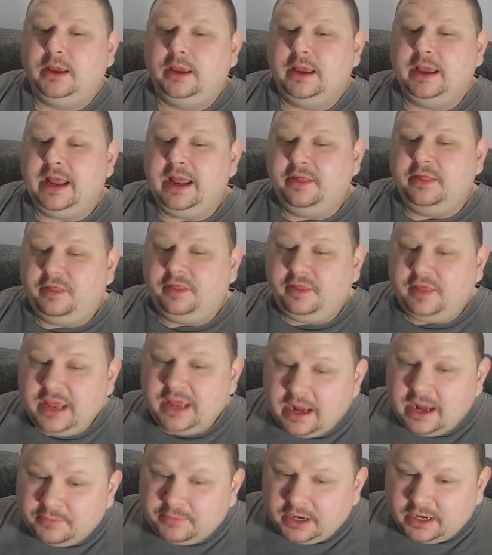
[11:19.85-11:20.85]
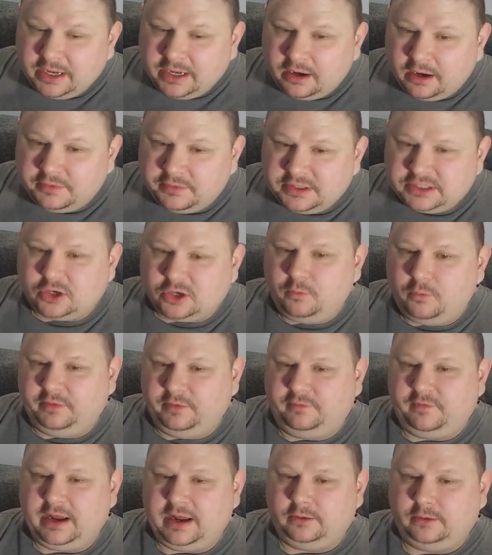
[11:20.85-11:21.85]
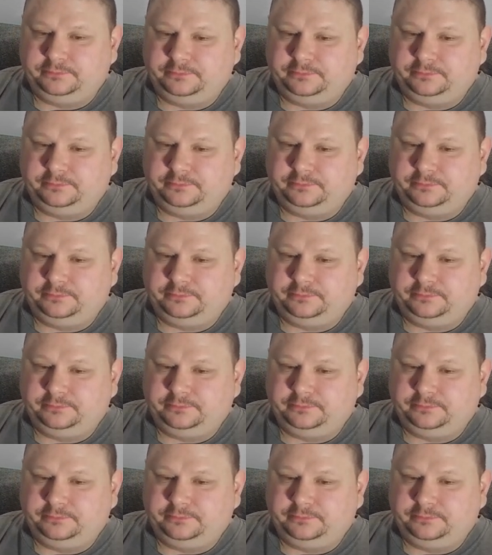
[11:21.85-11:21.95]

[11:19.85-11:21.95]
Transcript: And then I'm going to get on this open file.